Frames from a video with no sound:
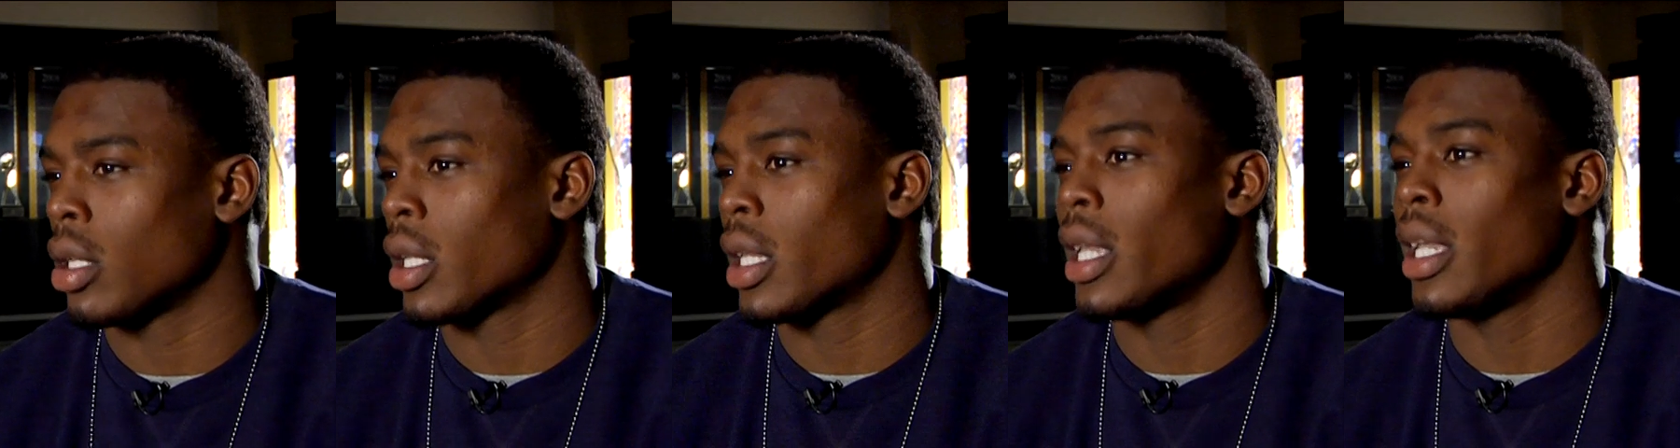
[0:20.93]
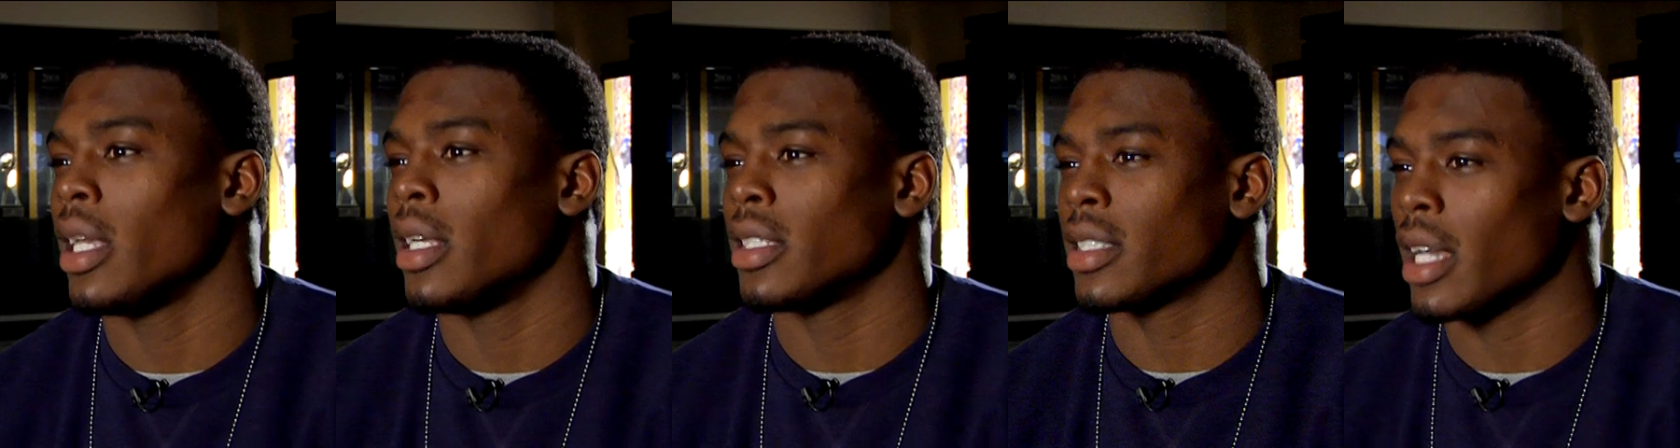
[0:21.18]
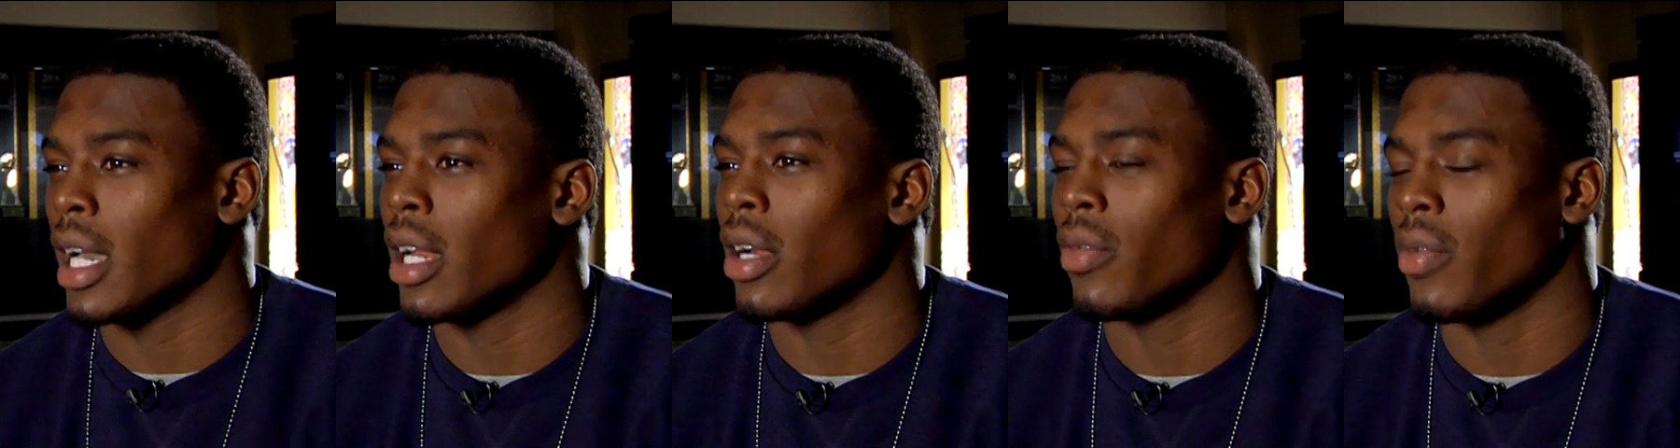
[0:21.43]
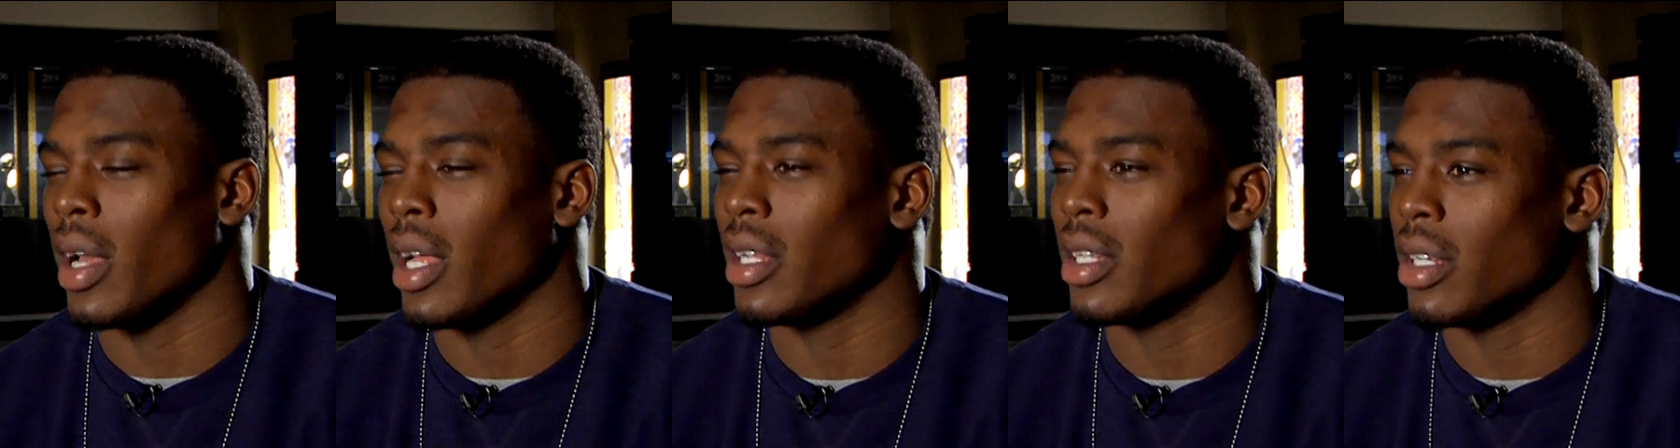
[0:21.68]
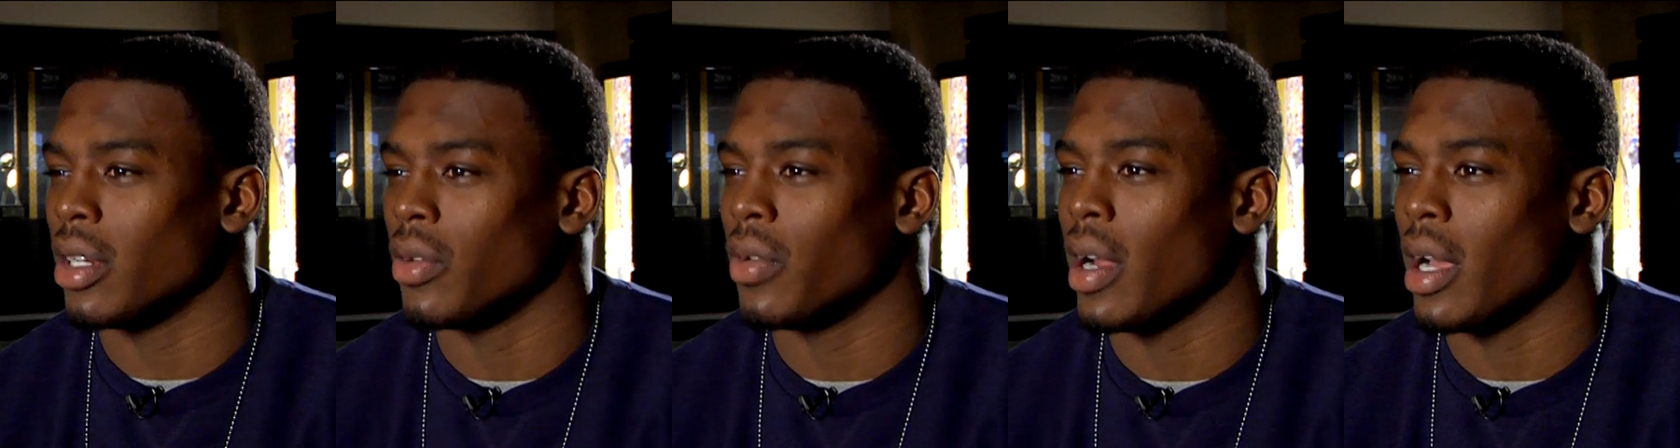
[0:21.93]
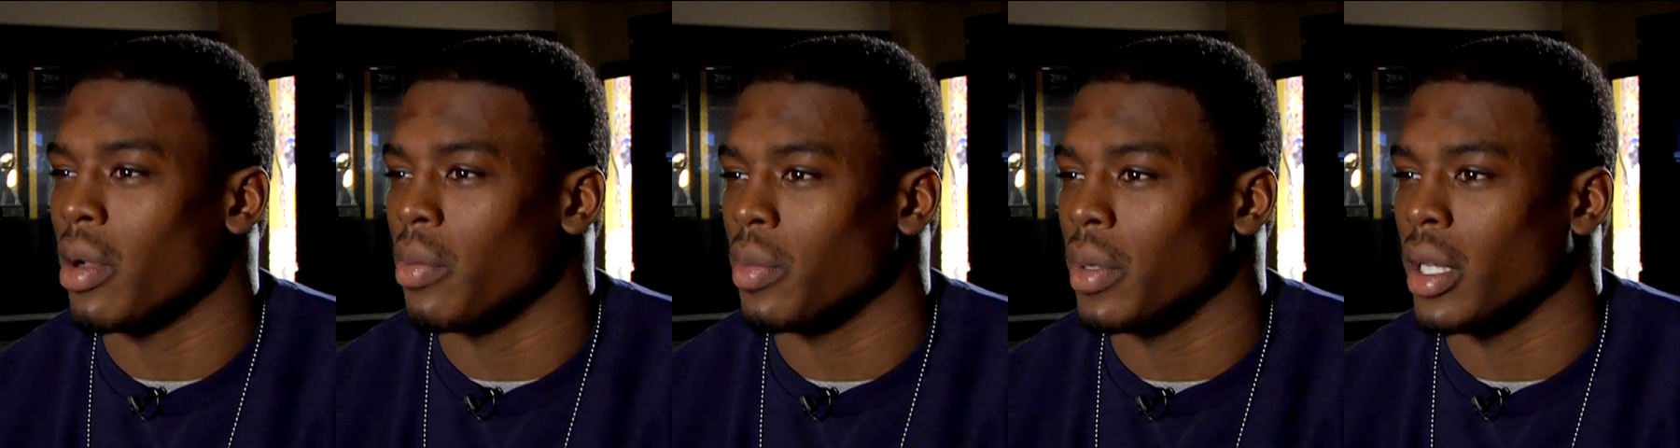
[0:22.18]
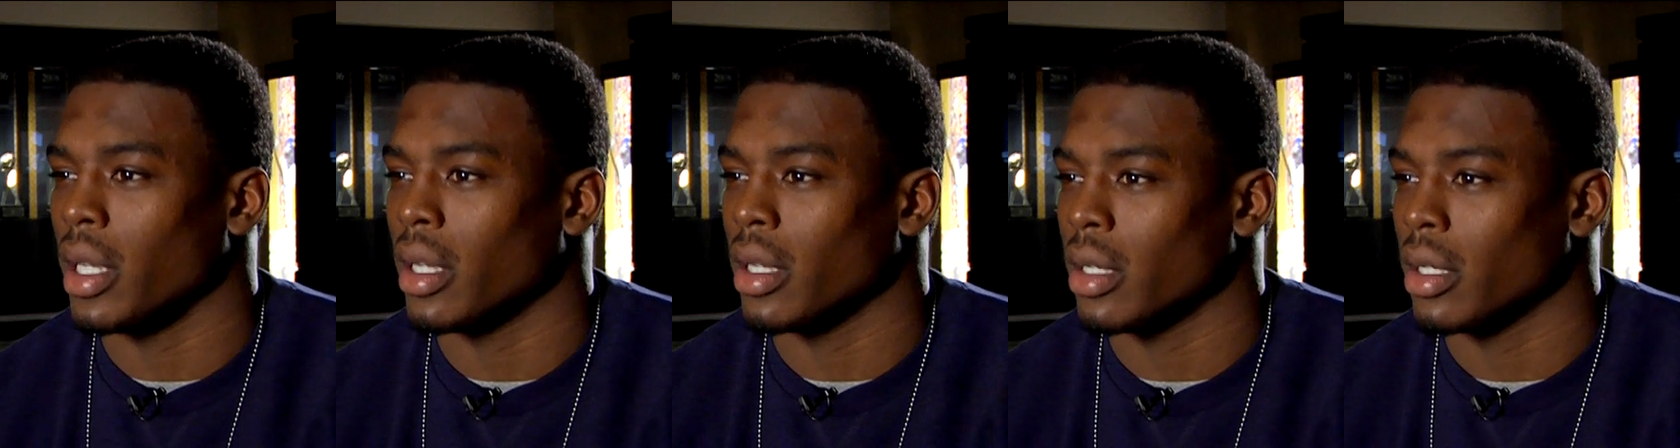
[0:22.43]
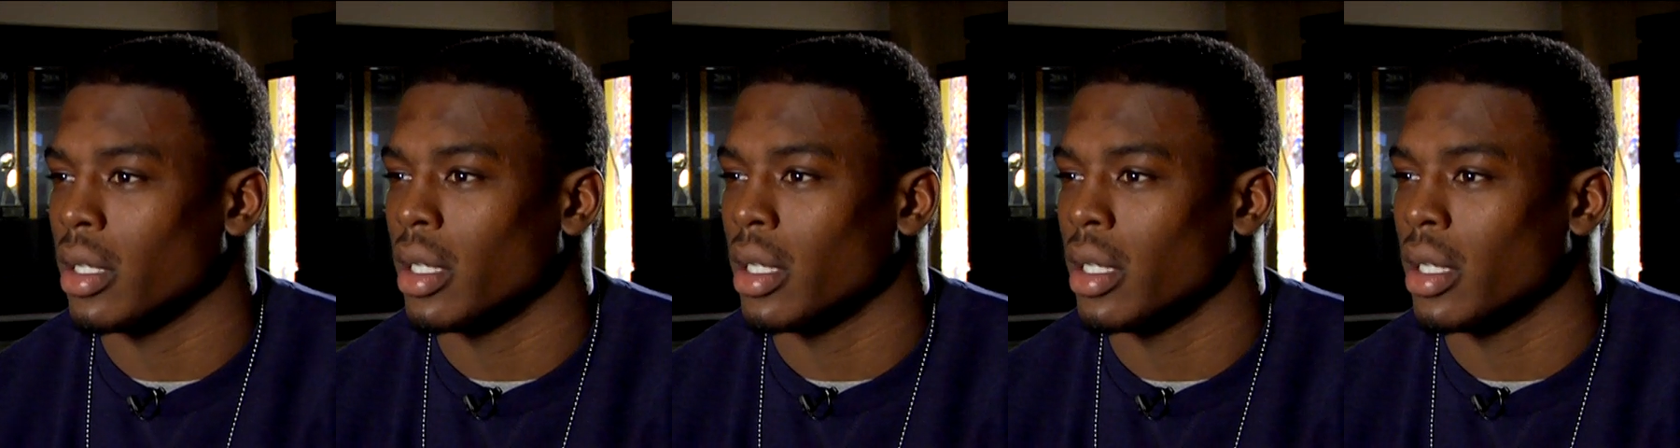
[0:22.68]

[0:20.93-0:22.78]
the kids kind of rallied around me.